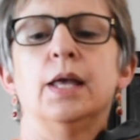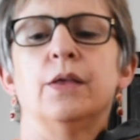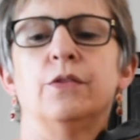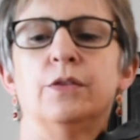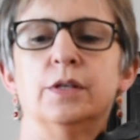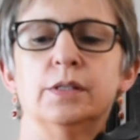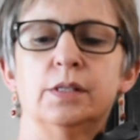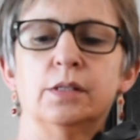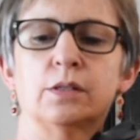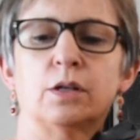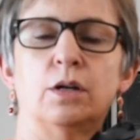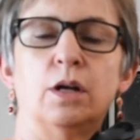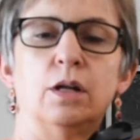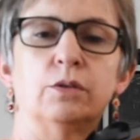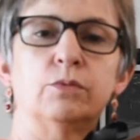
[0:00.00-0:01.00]
This is
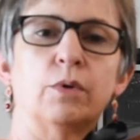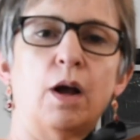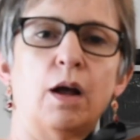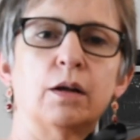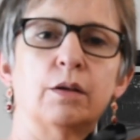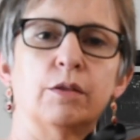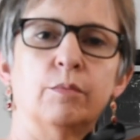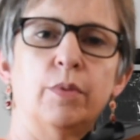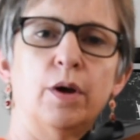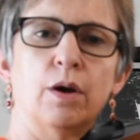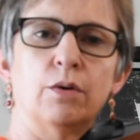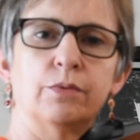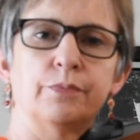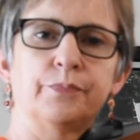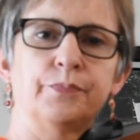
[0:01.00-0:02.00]
called rock the bow.
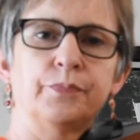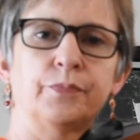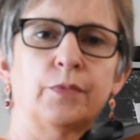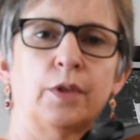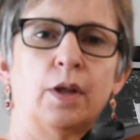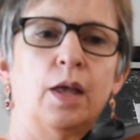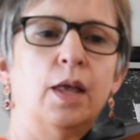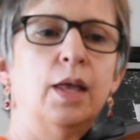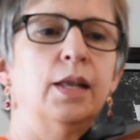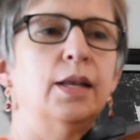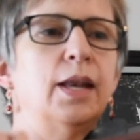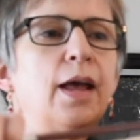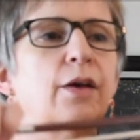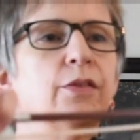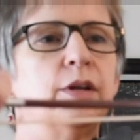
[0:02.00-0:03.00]

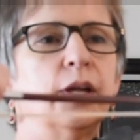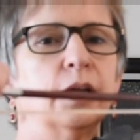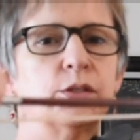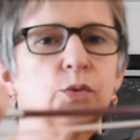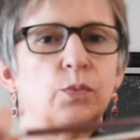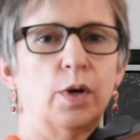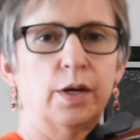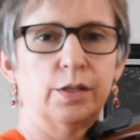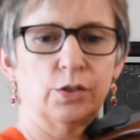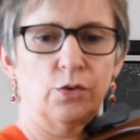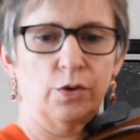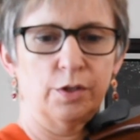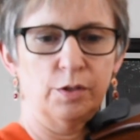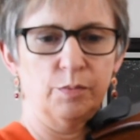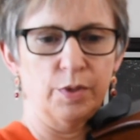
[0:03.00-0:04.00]
Now the next one is
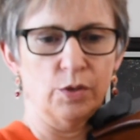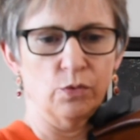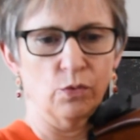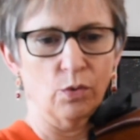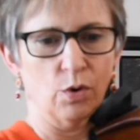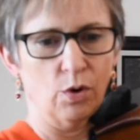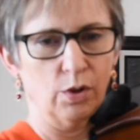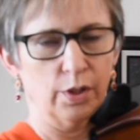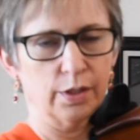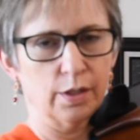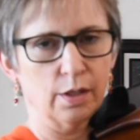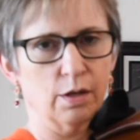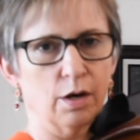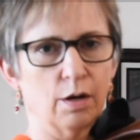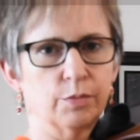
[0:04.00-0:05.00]
going to be rolling
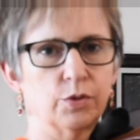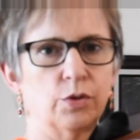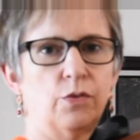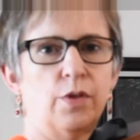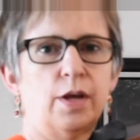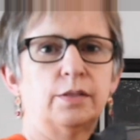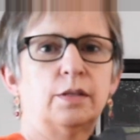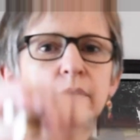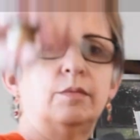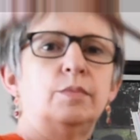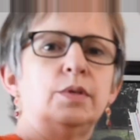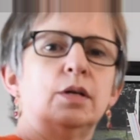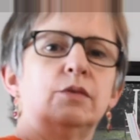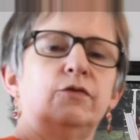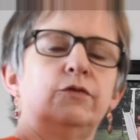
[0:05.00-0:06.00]
the arm, so that's going to
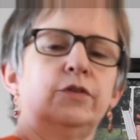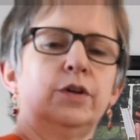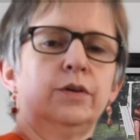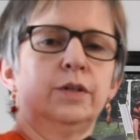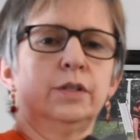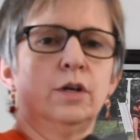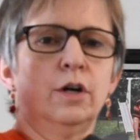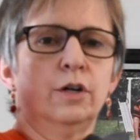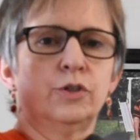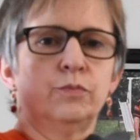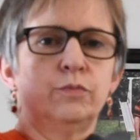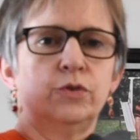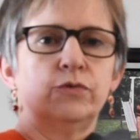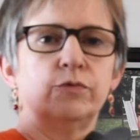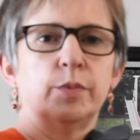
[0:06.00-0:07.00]
be a very large
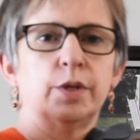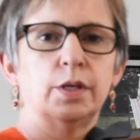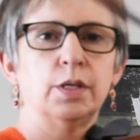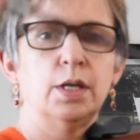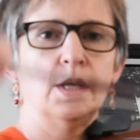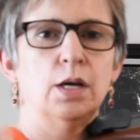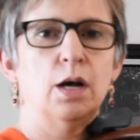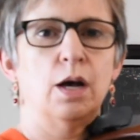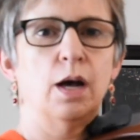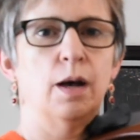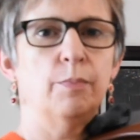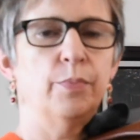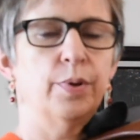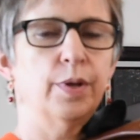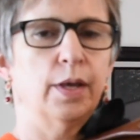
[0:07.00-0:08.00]
movement
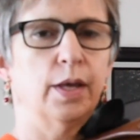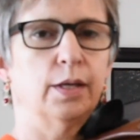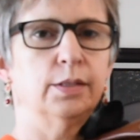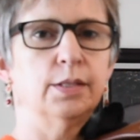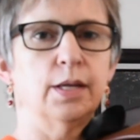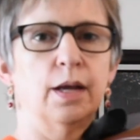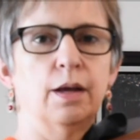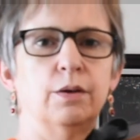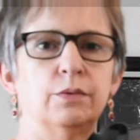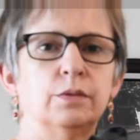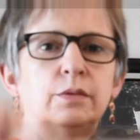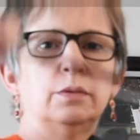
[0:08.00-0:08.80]
up and down,